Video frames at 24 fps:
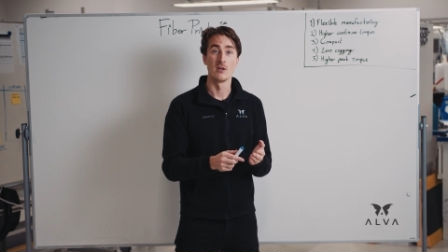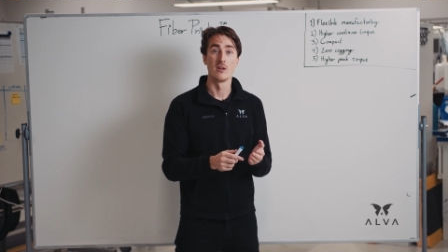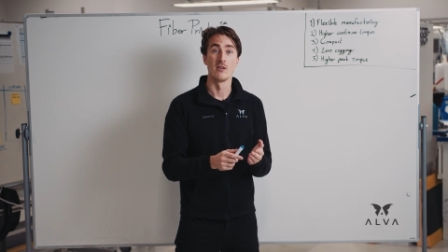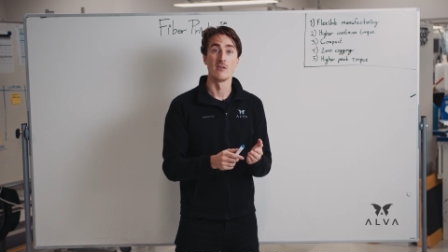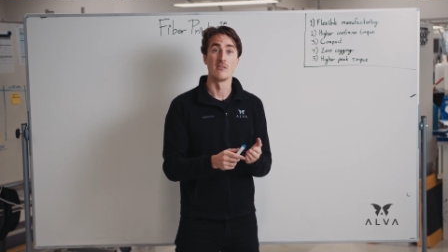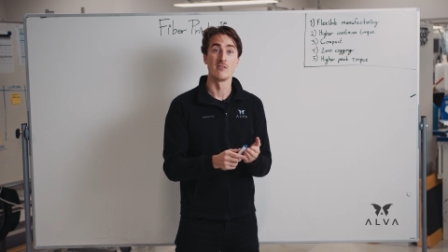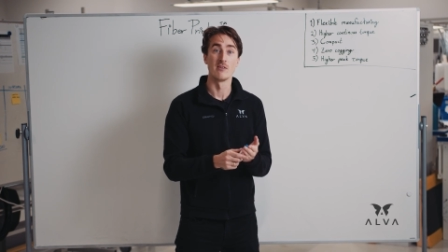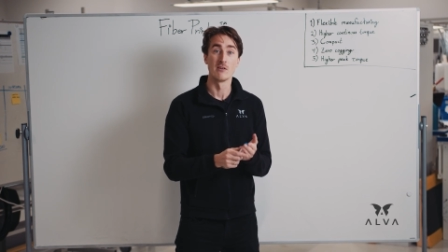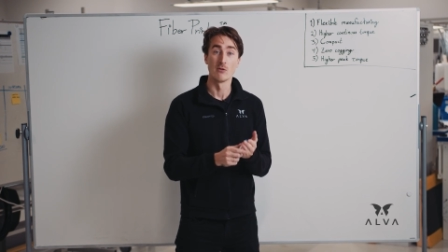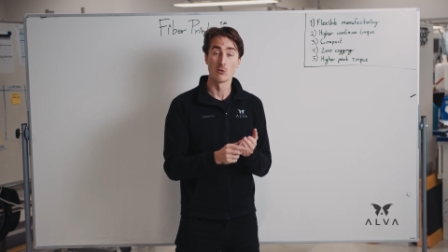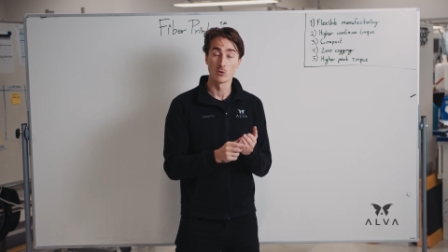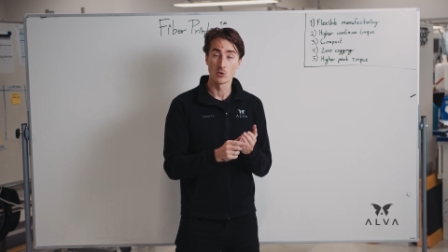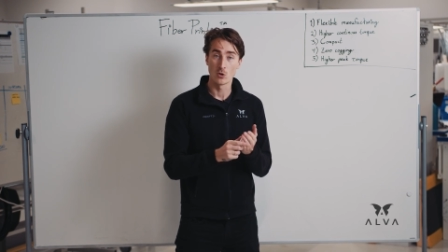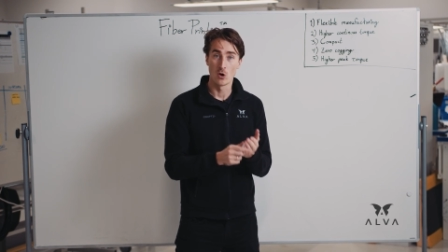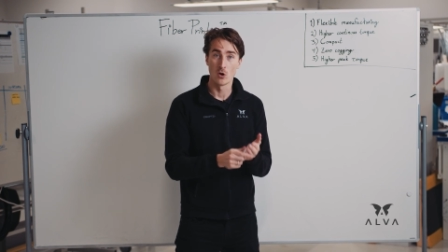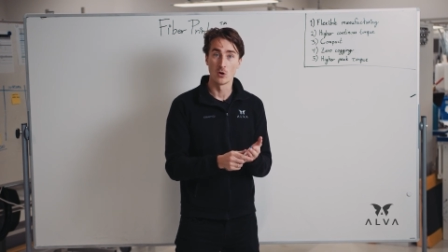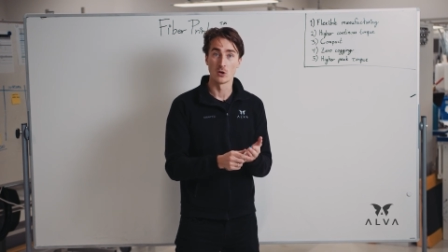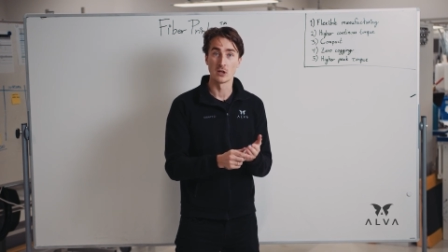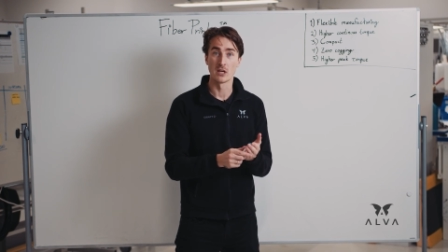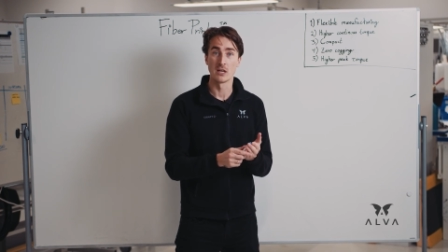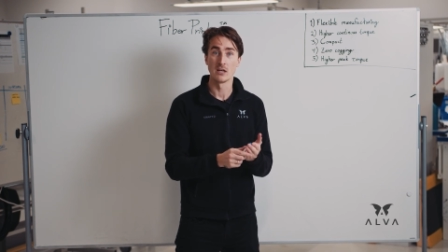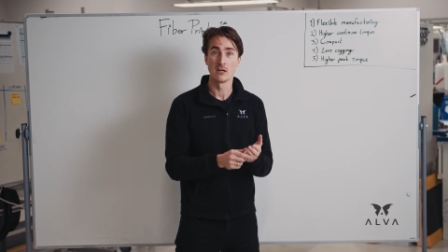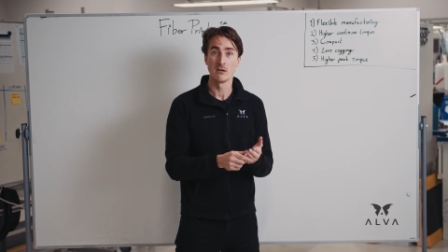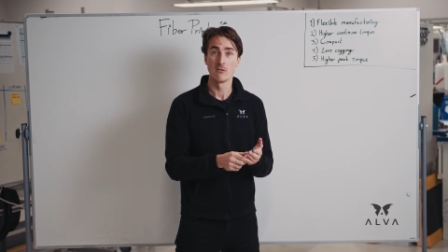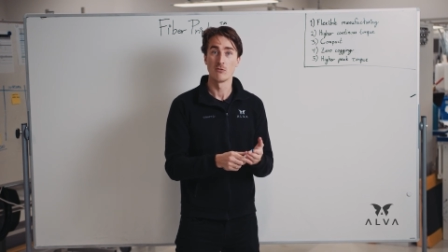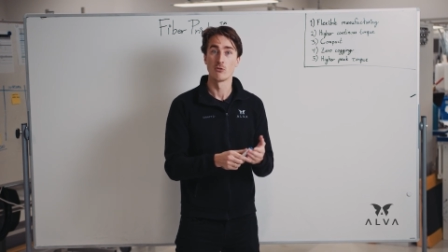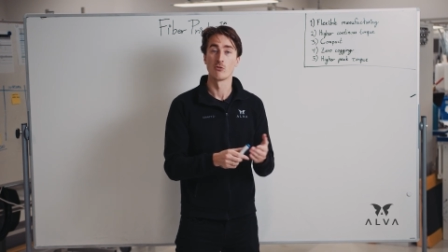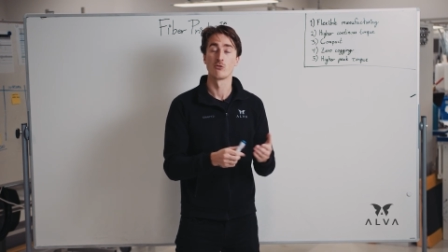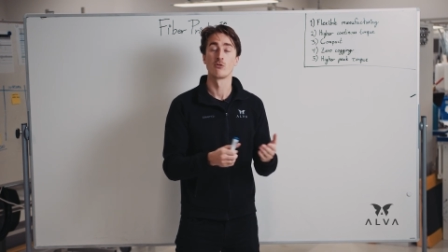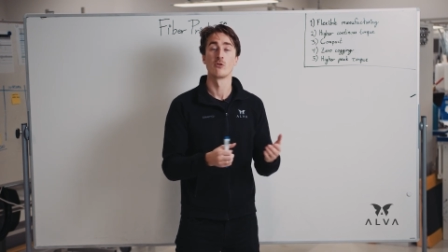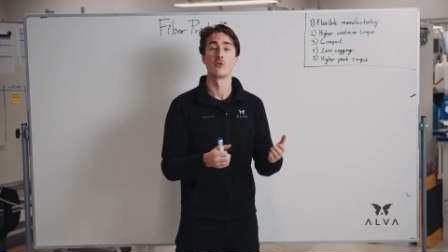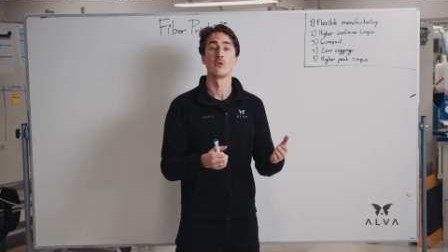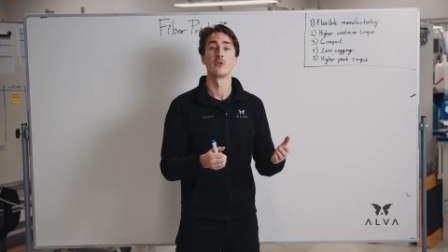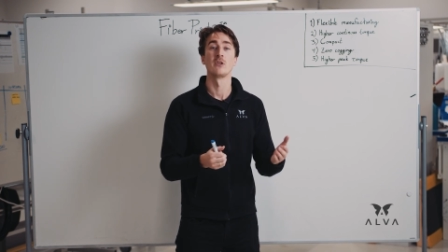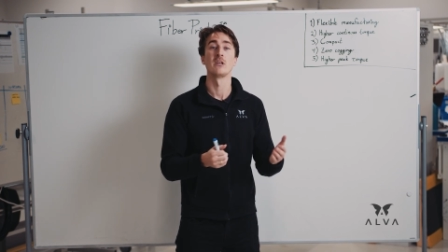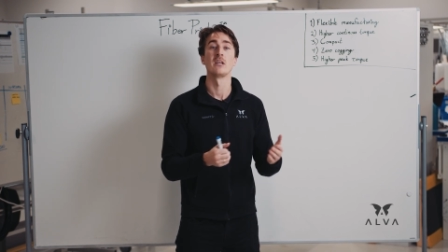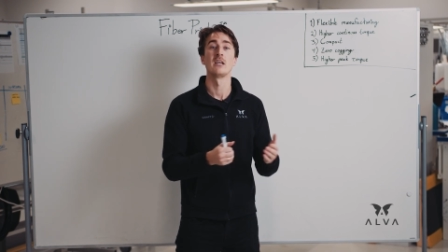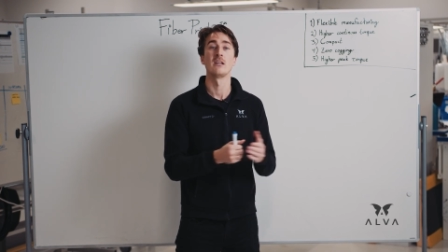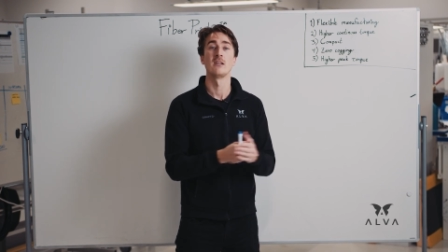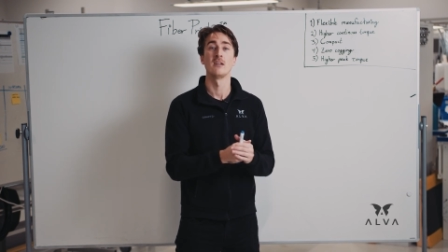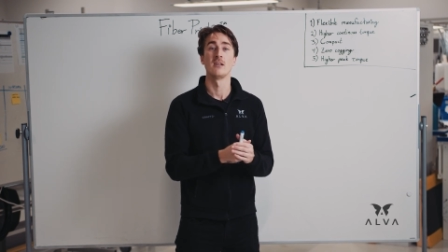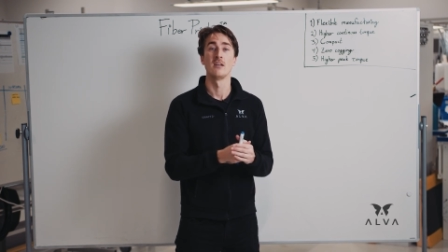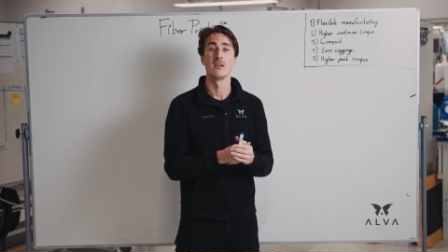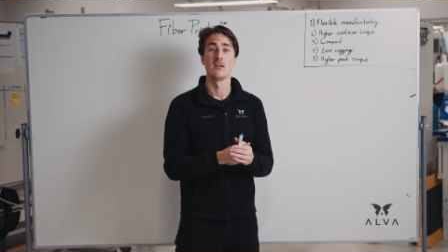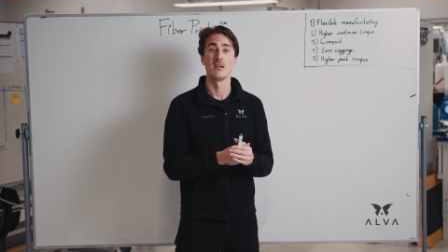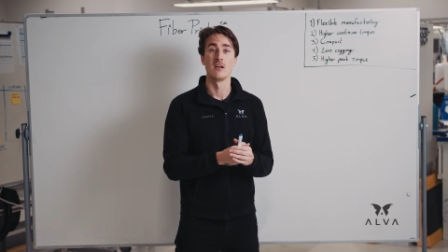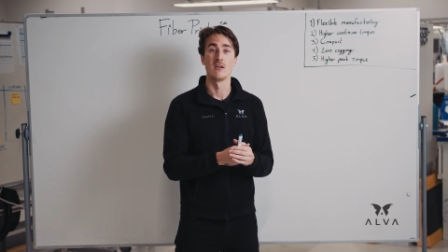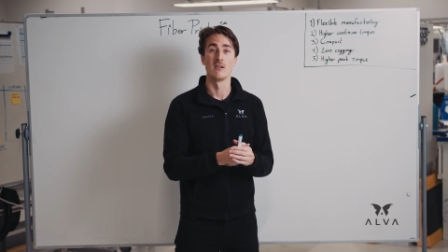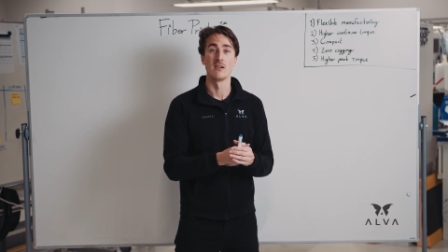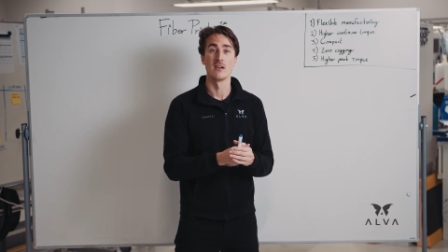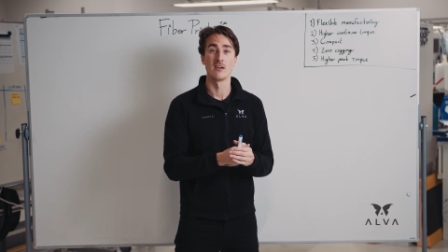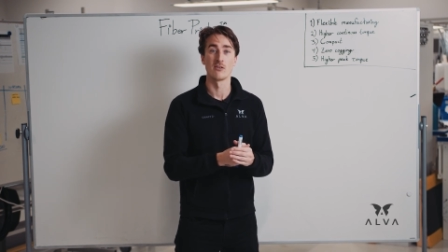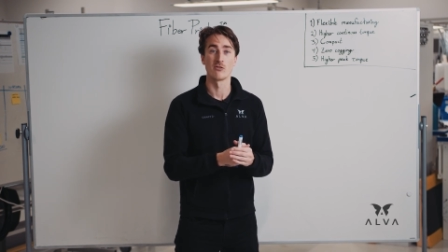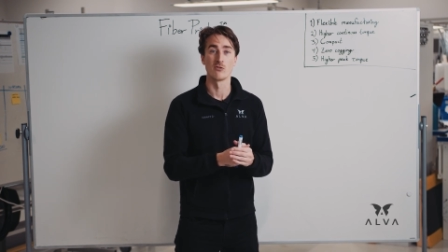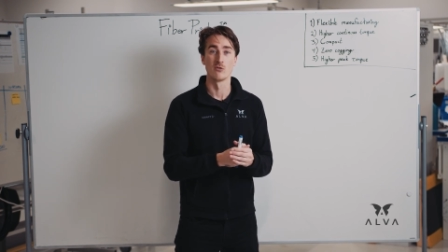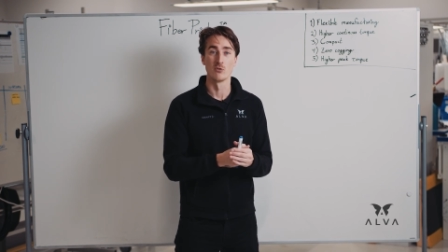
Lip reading: zero cogging resulting in less